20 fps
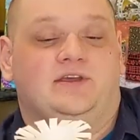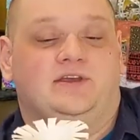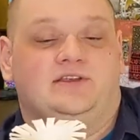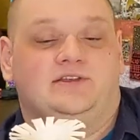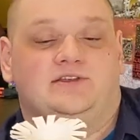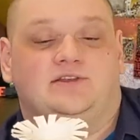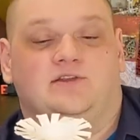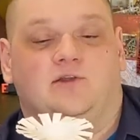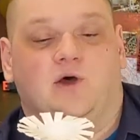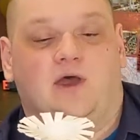
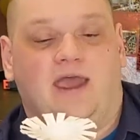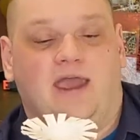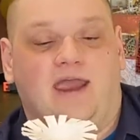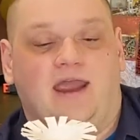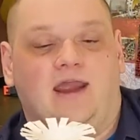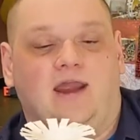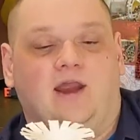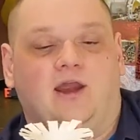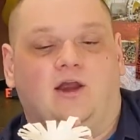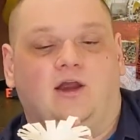So the
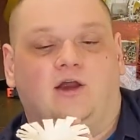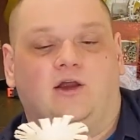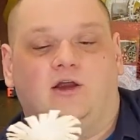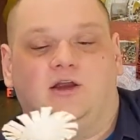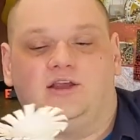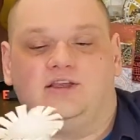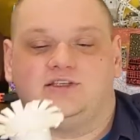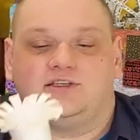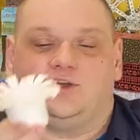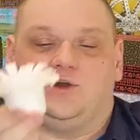air
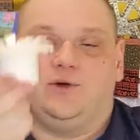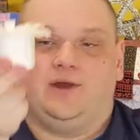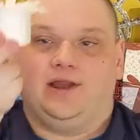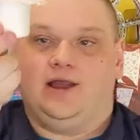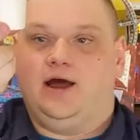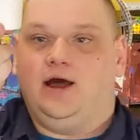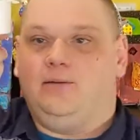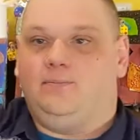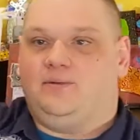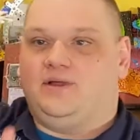is going
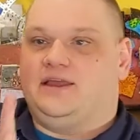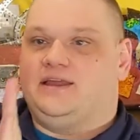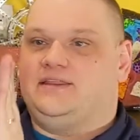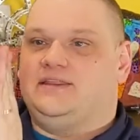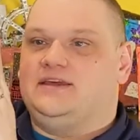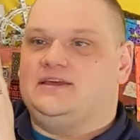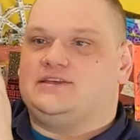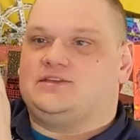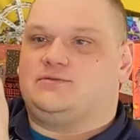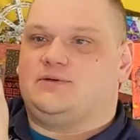up like
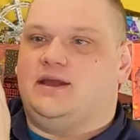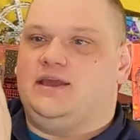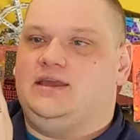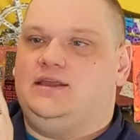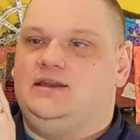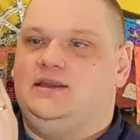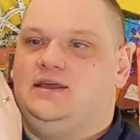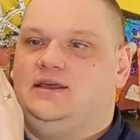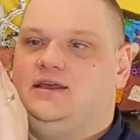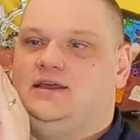this,
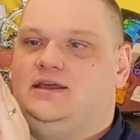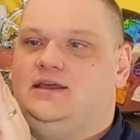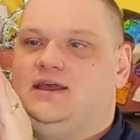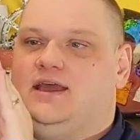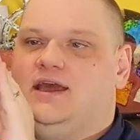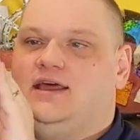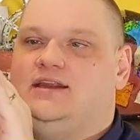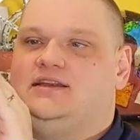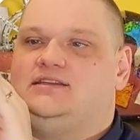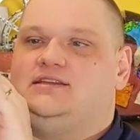right?
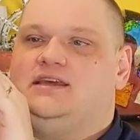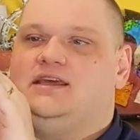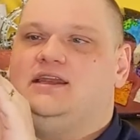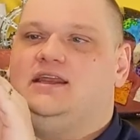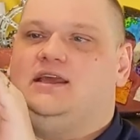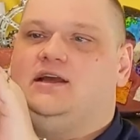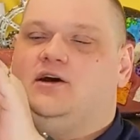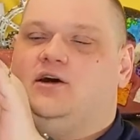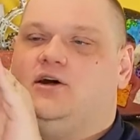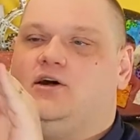And it's
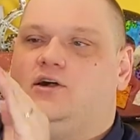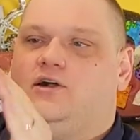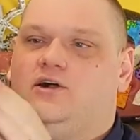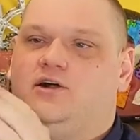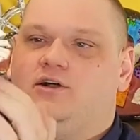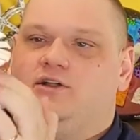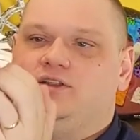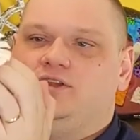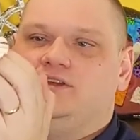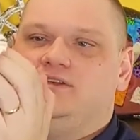hitting
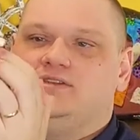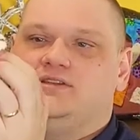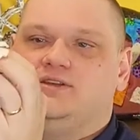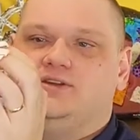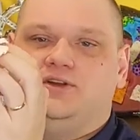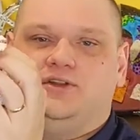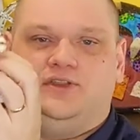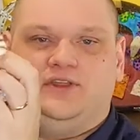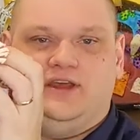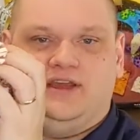all these
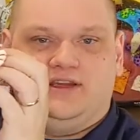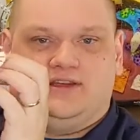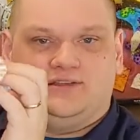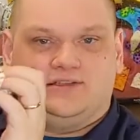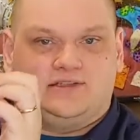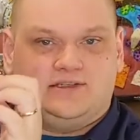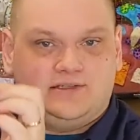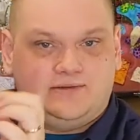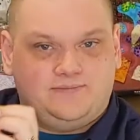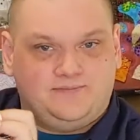little
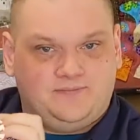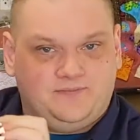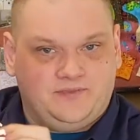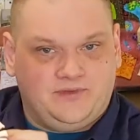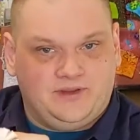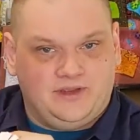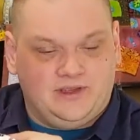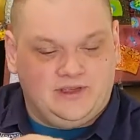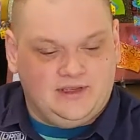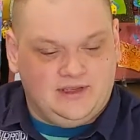things.
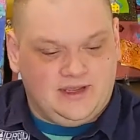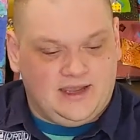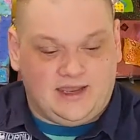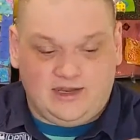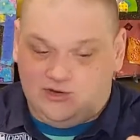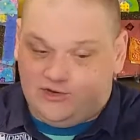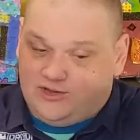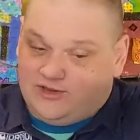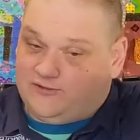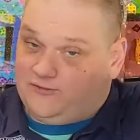And
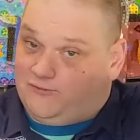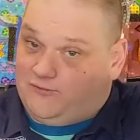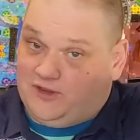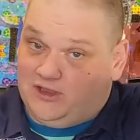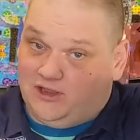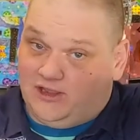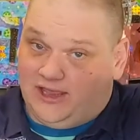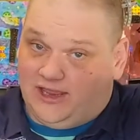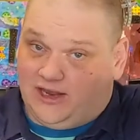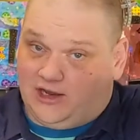you can
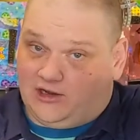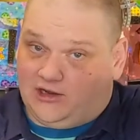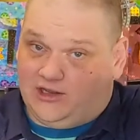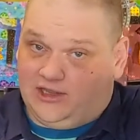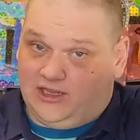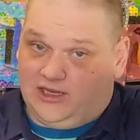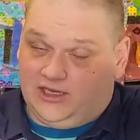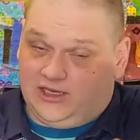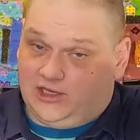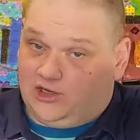feel air
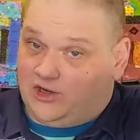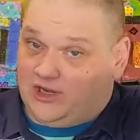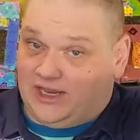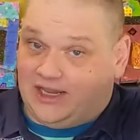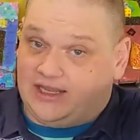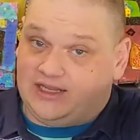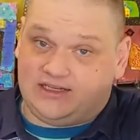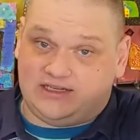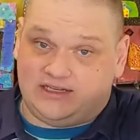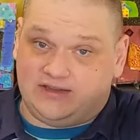hitting your
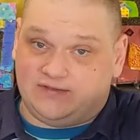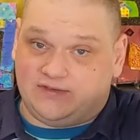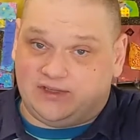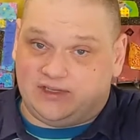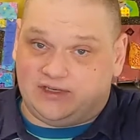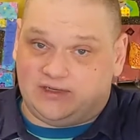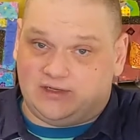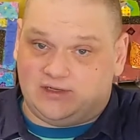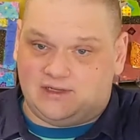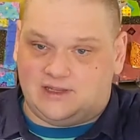hand
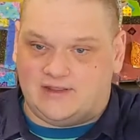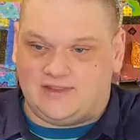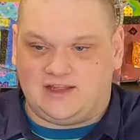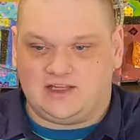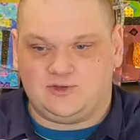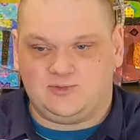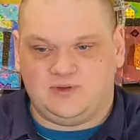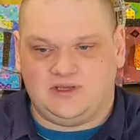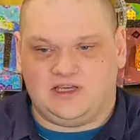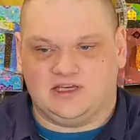even. And
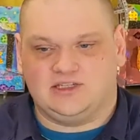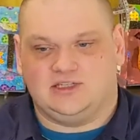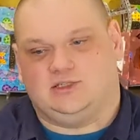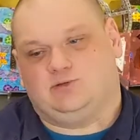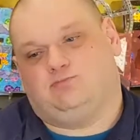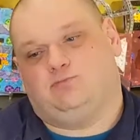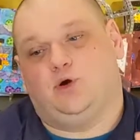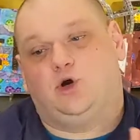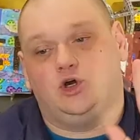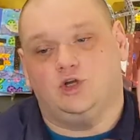that's because it's
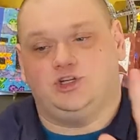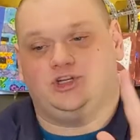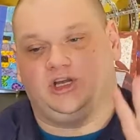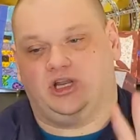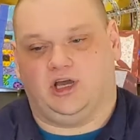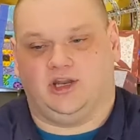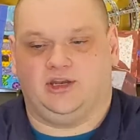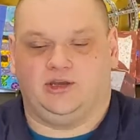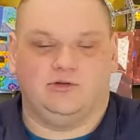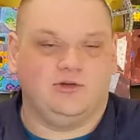pushing
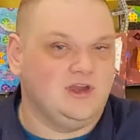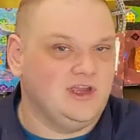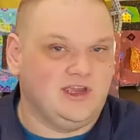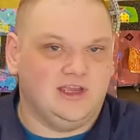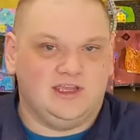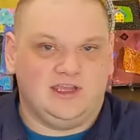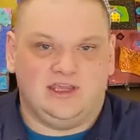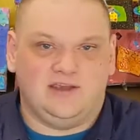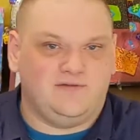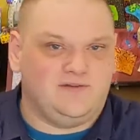on you.
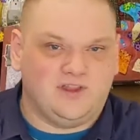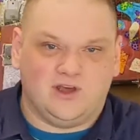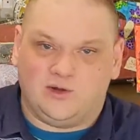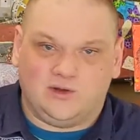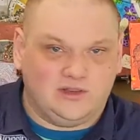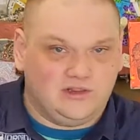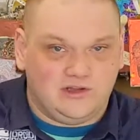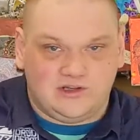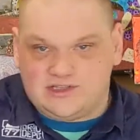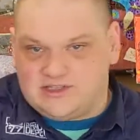Even though
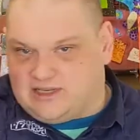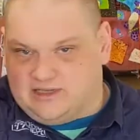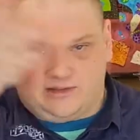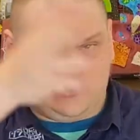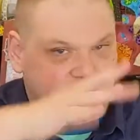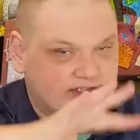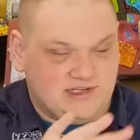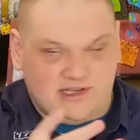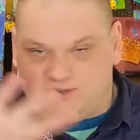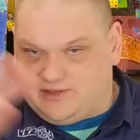it looks like
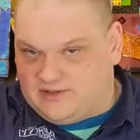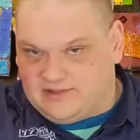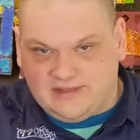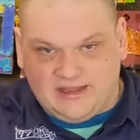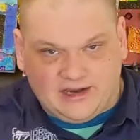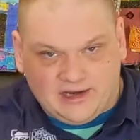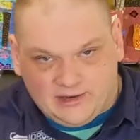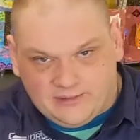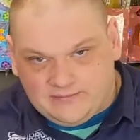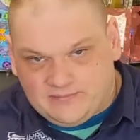there's nothing
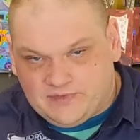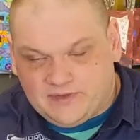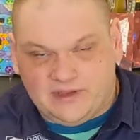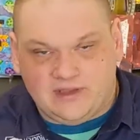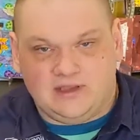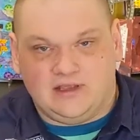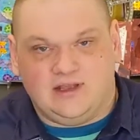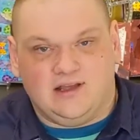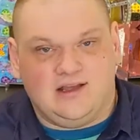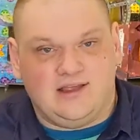there,
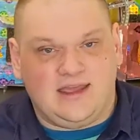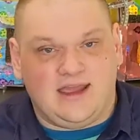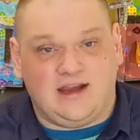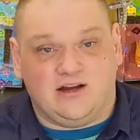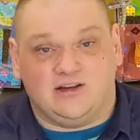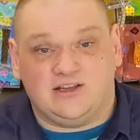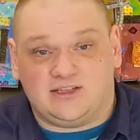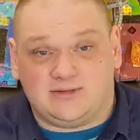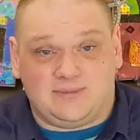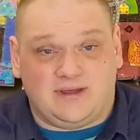
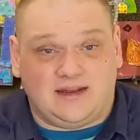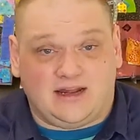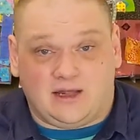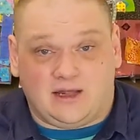air is made